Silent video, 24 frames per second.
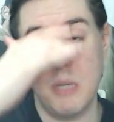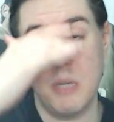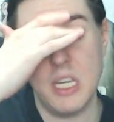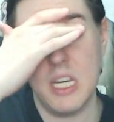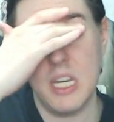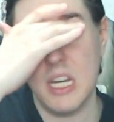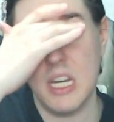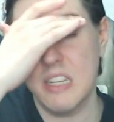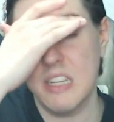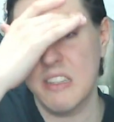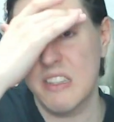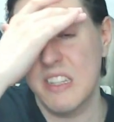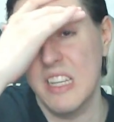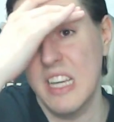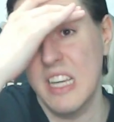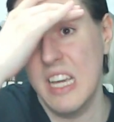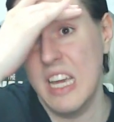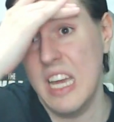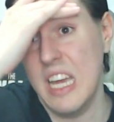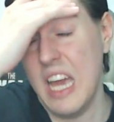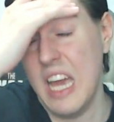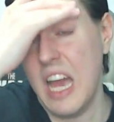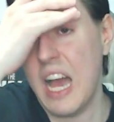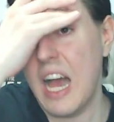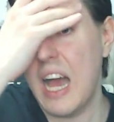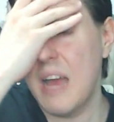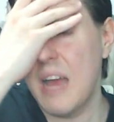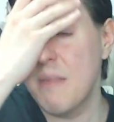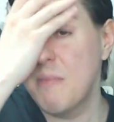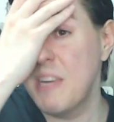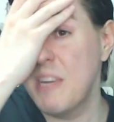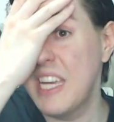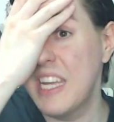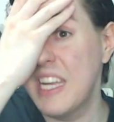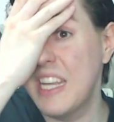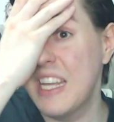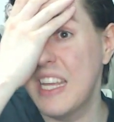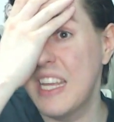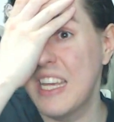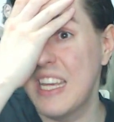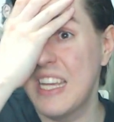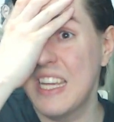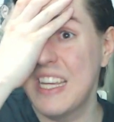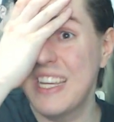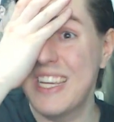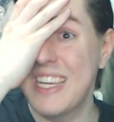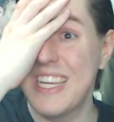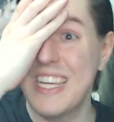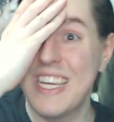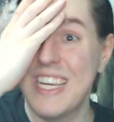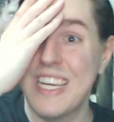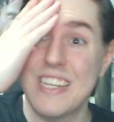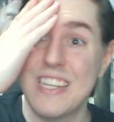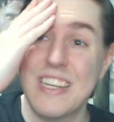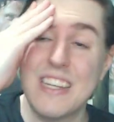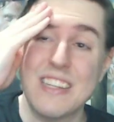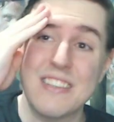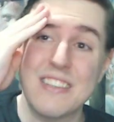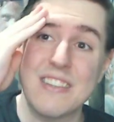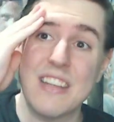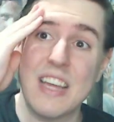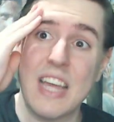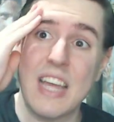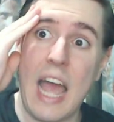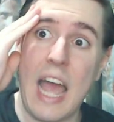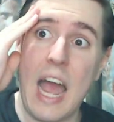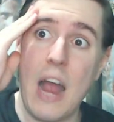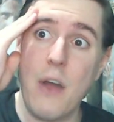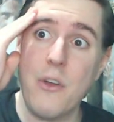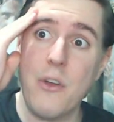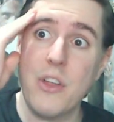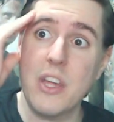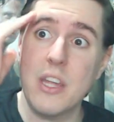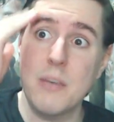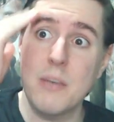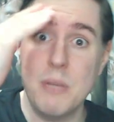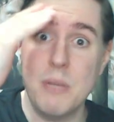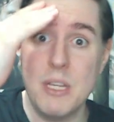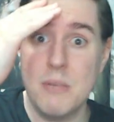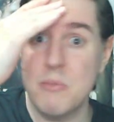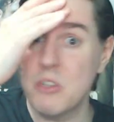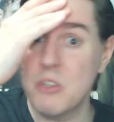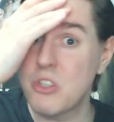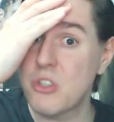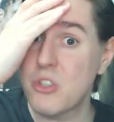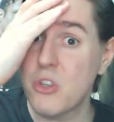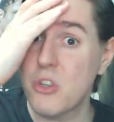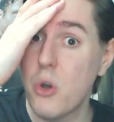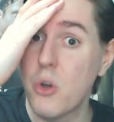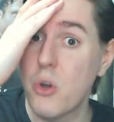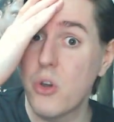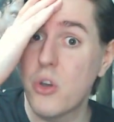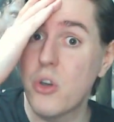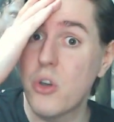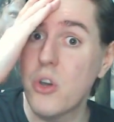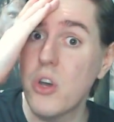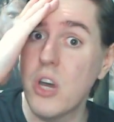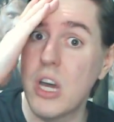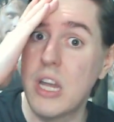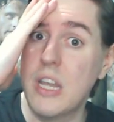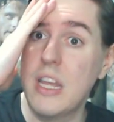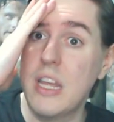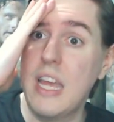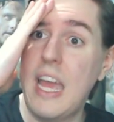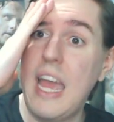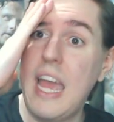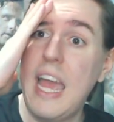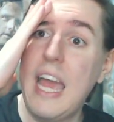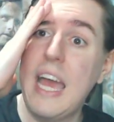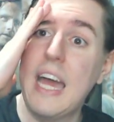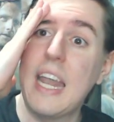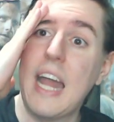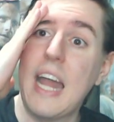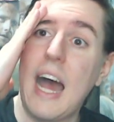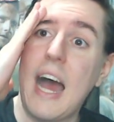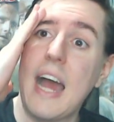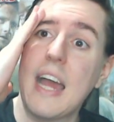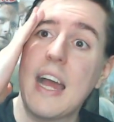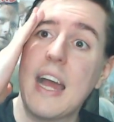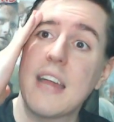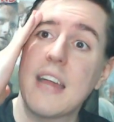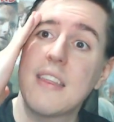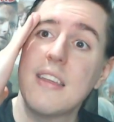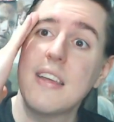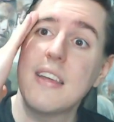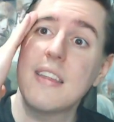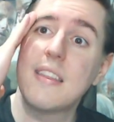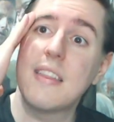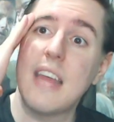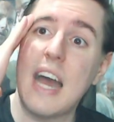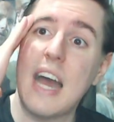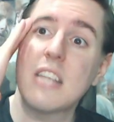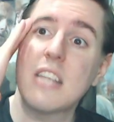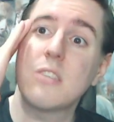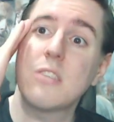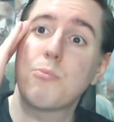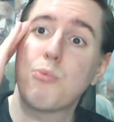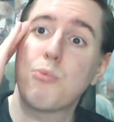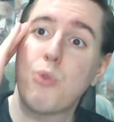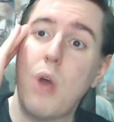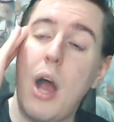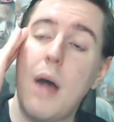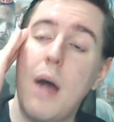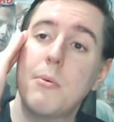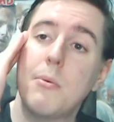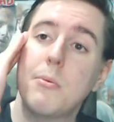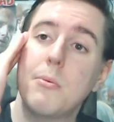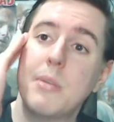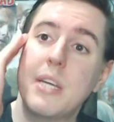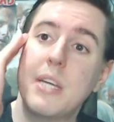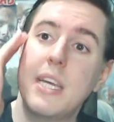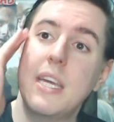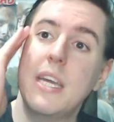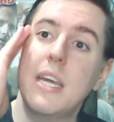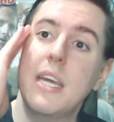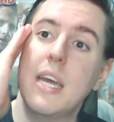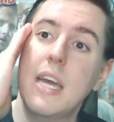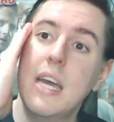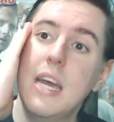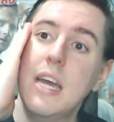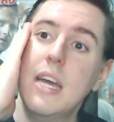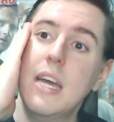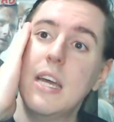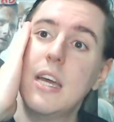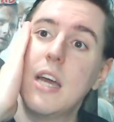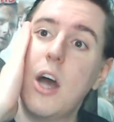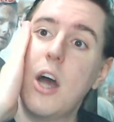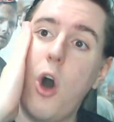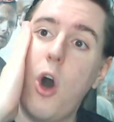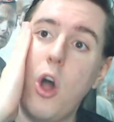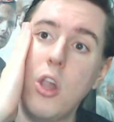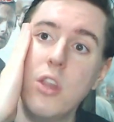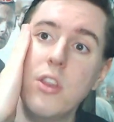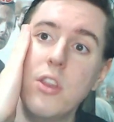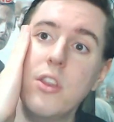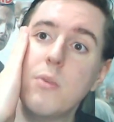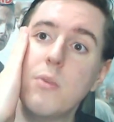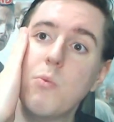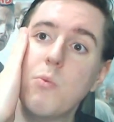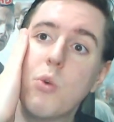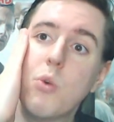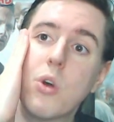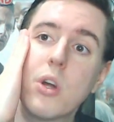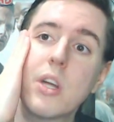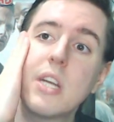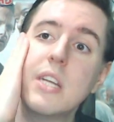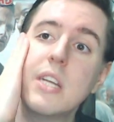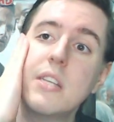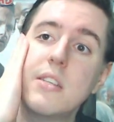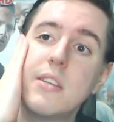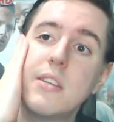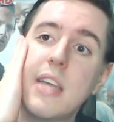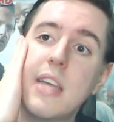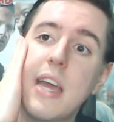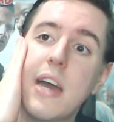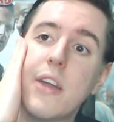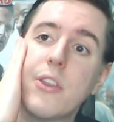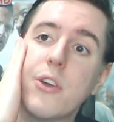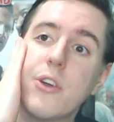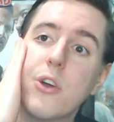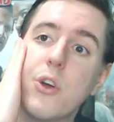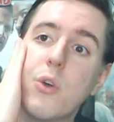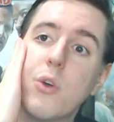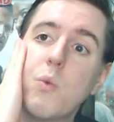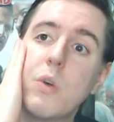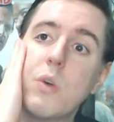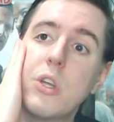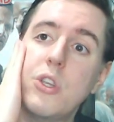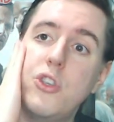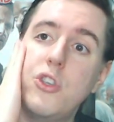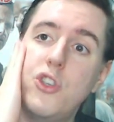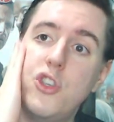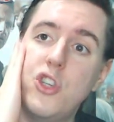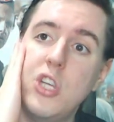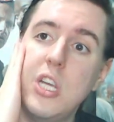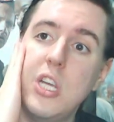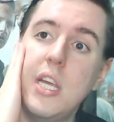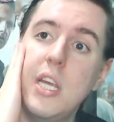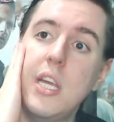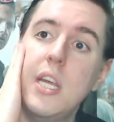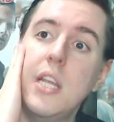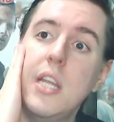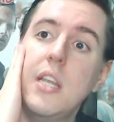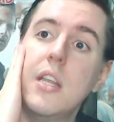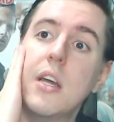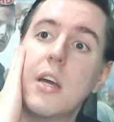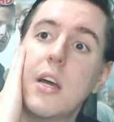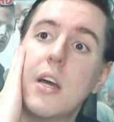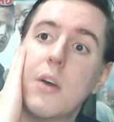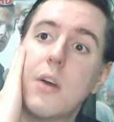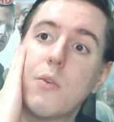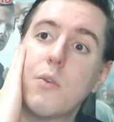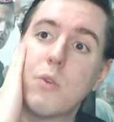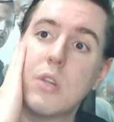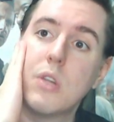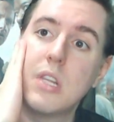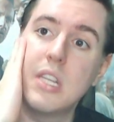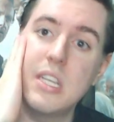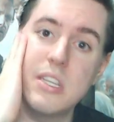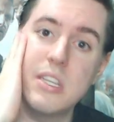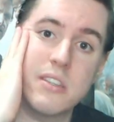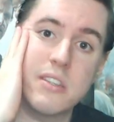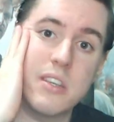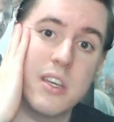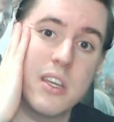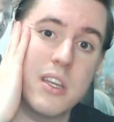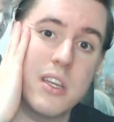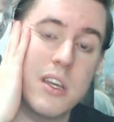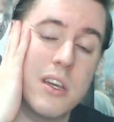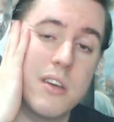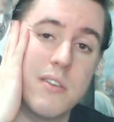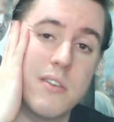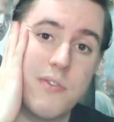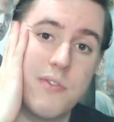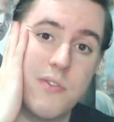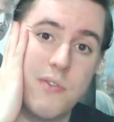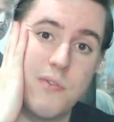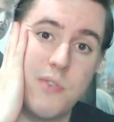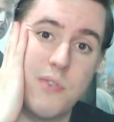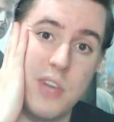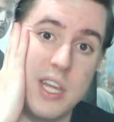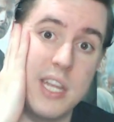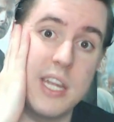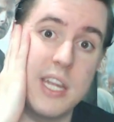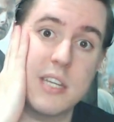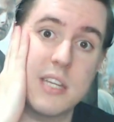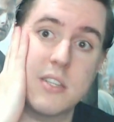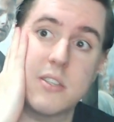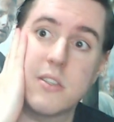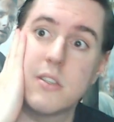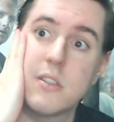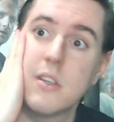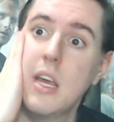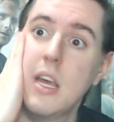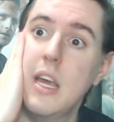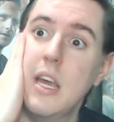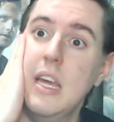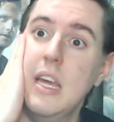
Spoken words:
Because, I mean, it's like, how are they going to beat him? He's so good. And I think that's probably all of them working together with Jean releasing Phoenix.